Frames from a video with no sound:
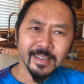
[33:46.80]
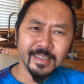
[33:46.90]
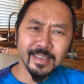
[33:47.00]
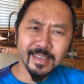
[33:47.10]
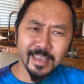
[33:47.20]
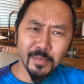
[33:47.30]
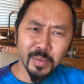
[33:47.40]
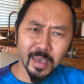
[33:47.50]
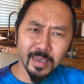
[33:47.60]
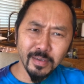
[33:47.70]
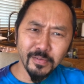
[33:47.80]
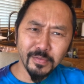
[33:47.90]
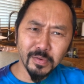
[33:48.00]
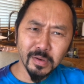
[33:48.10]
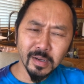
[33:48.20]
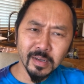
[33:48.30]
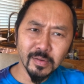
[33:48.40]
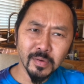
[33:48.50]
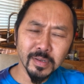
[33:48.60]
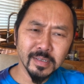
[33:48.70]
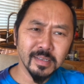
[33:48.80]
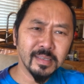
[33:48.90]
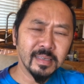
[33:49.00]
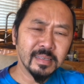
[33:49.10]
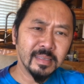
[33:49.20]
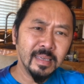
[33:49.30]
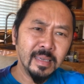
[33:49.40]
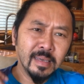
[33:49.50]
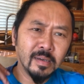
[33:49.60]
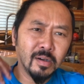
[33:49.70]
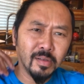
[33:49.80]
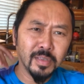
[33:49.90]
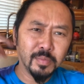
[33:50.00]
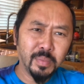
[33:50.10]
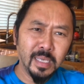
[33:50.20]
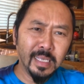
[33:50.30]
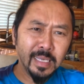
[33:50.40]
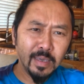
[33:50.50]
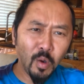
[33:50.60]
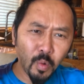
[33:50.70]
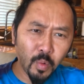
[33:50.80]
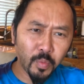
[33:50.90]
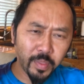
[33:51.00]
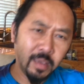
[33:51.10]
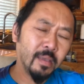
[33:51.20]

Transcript: Did they pay you for it? Or is this thing called this PTO thing?